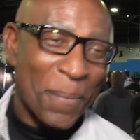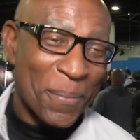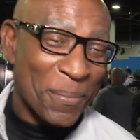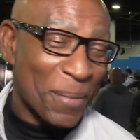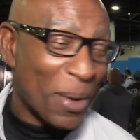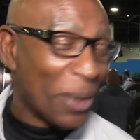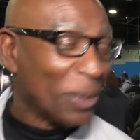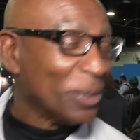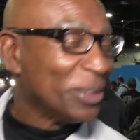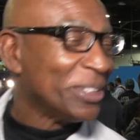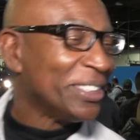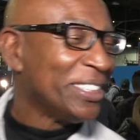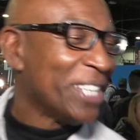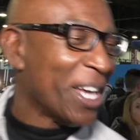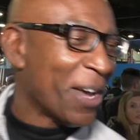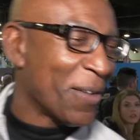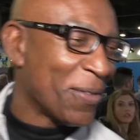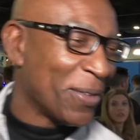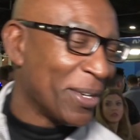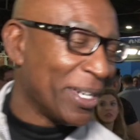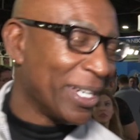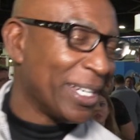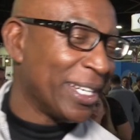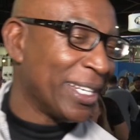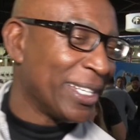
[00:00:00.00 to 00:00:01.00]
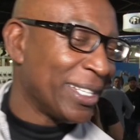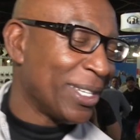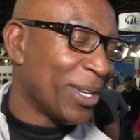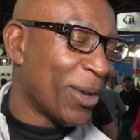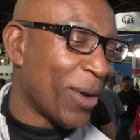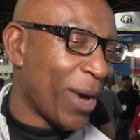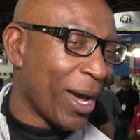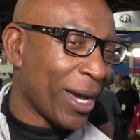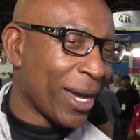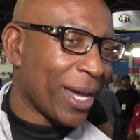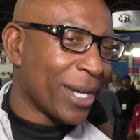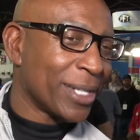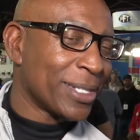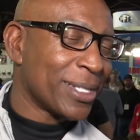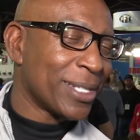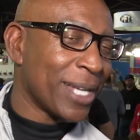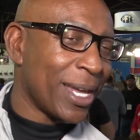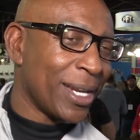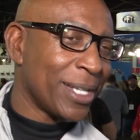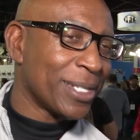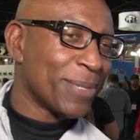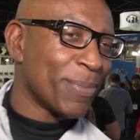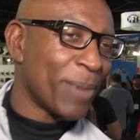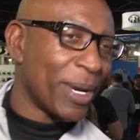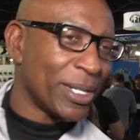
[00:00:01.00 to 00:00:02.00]
Most definitely. You know, I gotta say
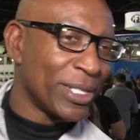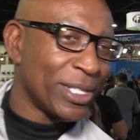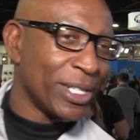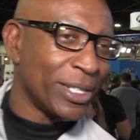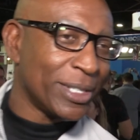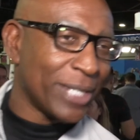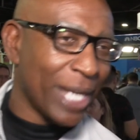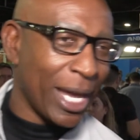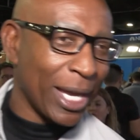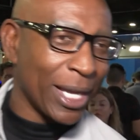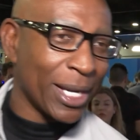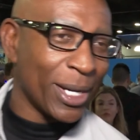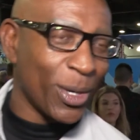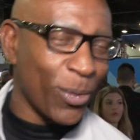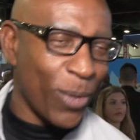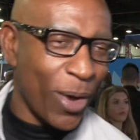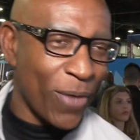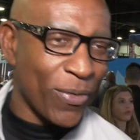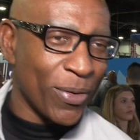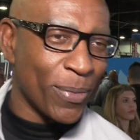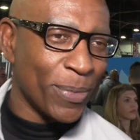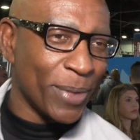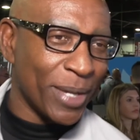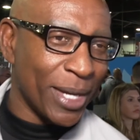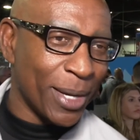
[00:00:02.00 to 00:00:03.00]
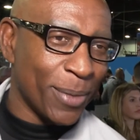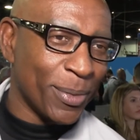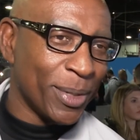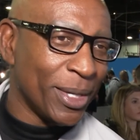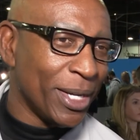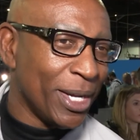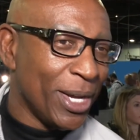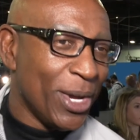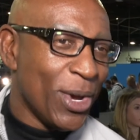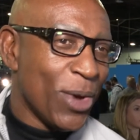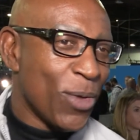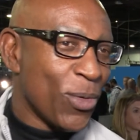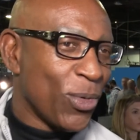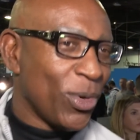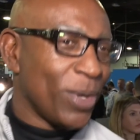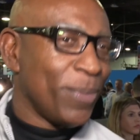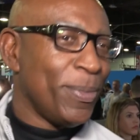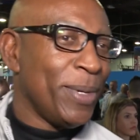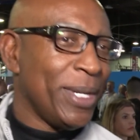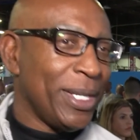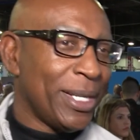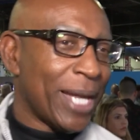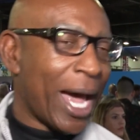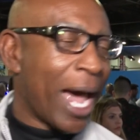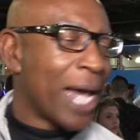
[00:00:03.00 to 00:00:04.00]
this much here. Taking it away from them would
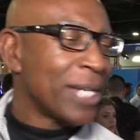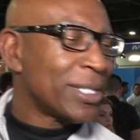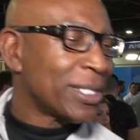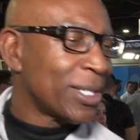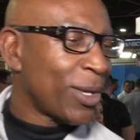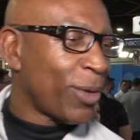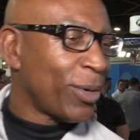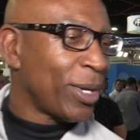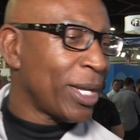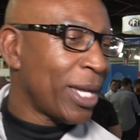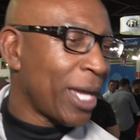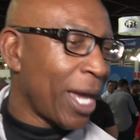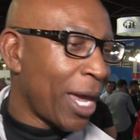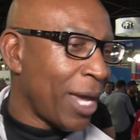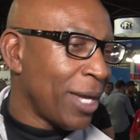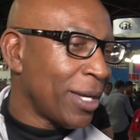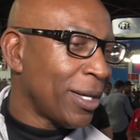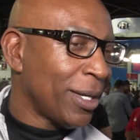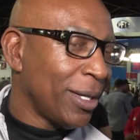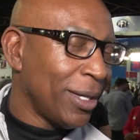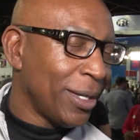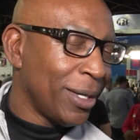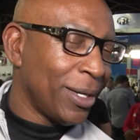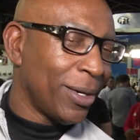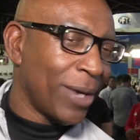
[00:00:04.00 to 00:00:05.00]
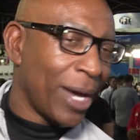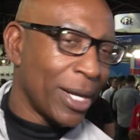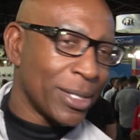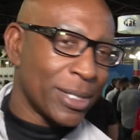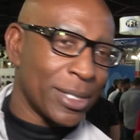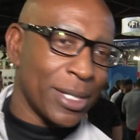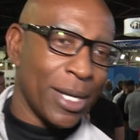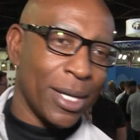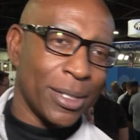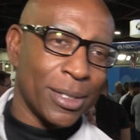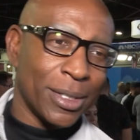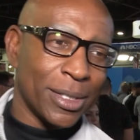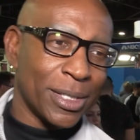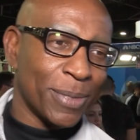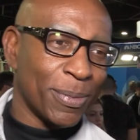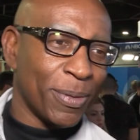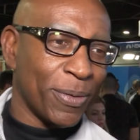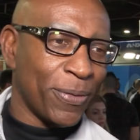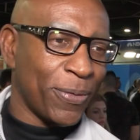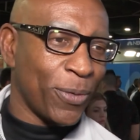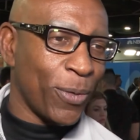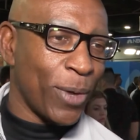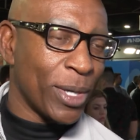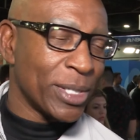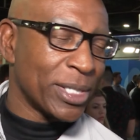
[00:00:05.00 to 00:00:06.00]
be the icing on the cake. You know, I said this
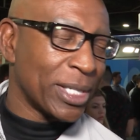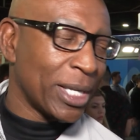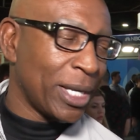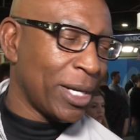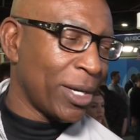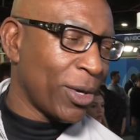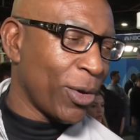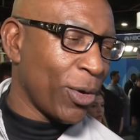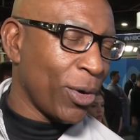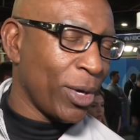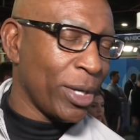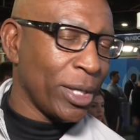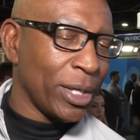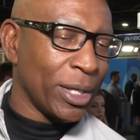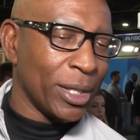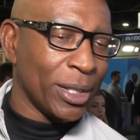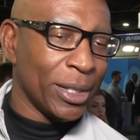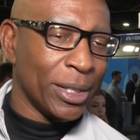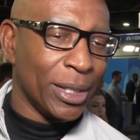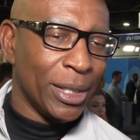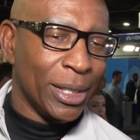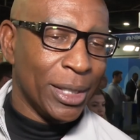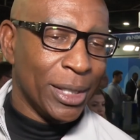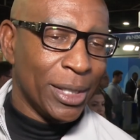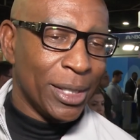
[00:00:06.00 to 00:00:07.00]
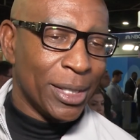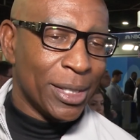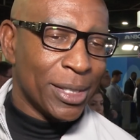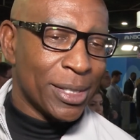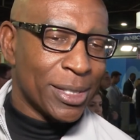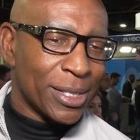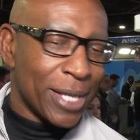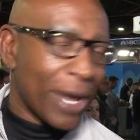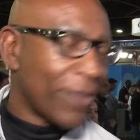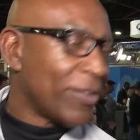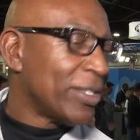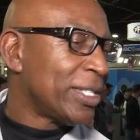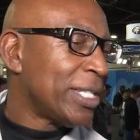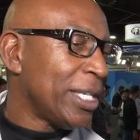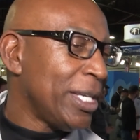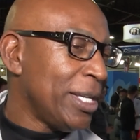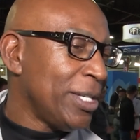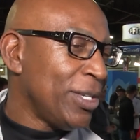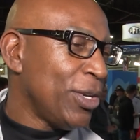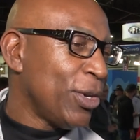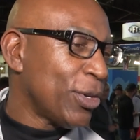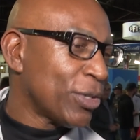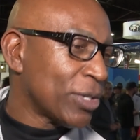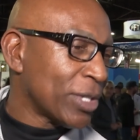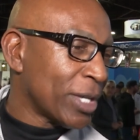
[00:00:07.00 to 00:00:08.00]
before, I said it earlier.
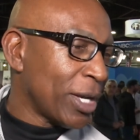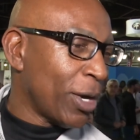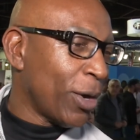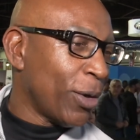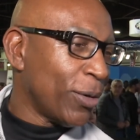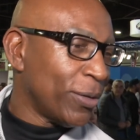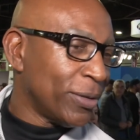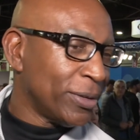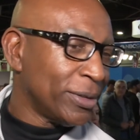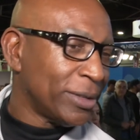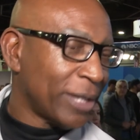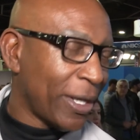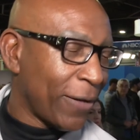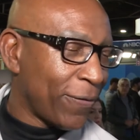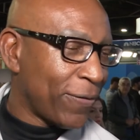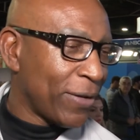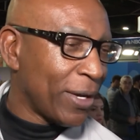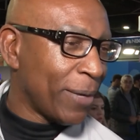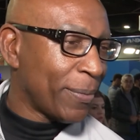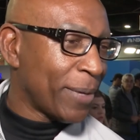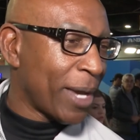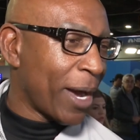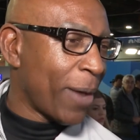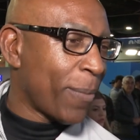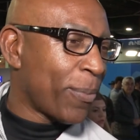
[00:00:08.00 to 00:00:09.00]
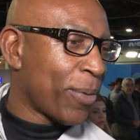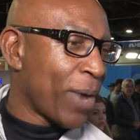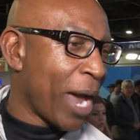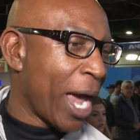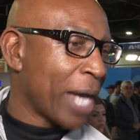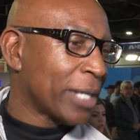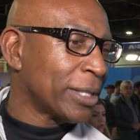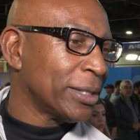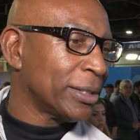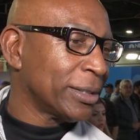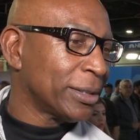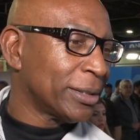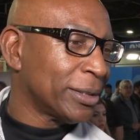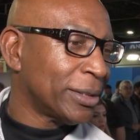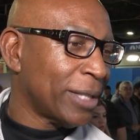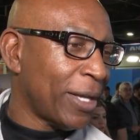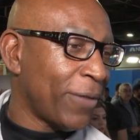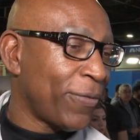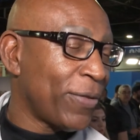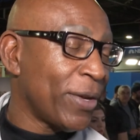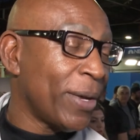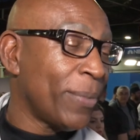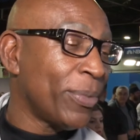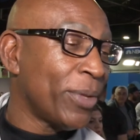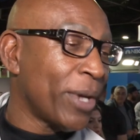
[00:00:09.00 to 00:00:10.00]
17 years ago, they filmed our practice. They
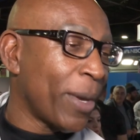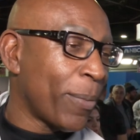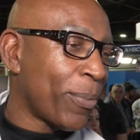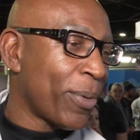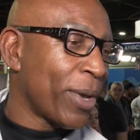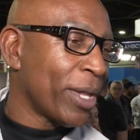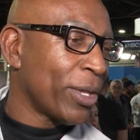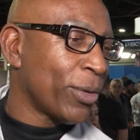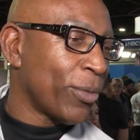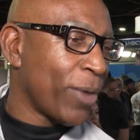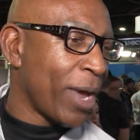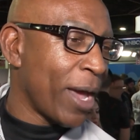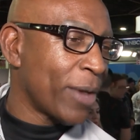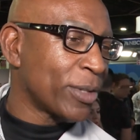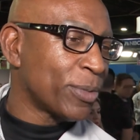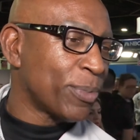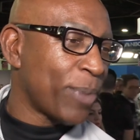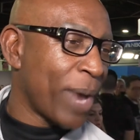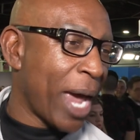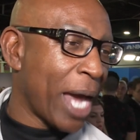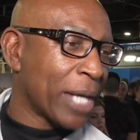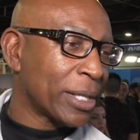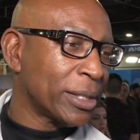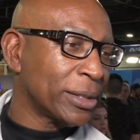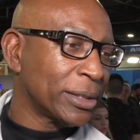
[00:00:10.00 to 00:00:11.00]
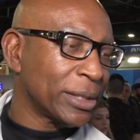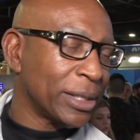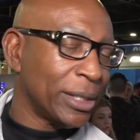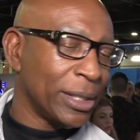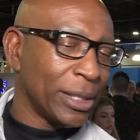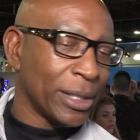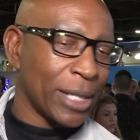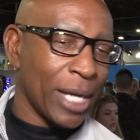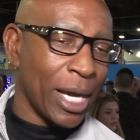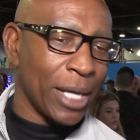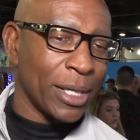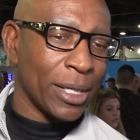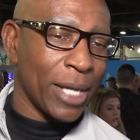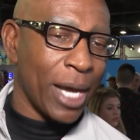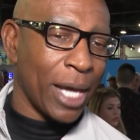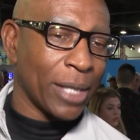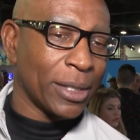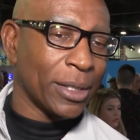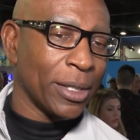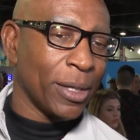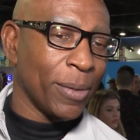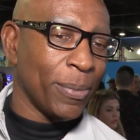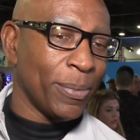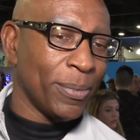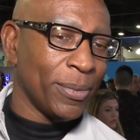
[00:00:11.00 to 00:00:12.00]
filmed the Rams practice and
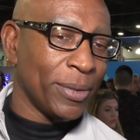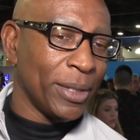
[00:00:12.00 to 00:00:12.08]
got their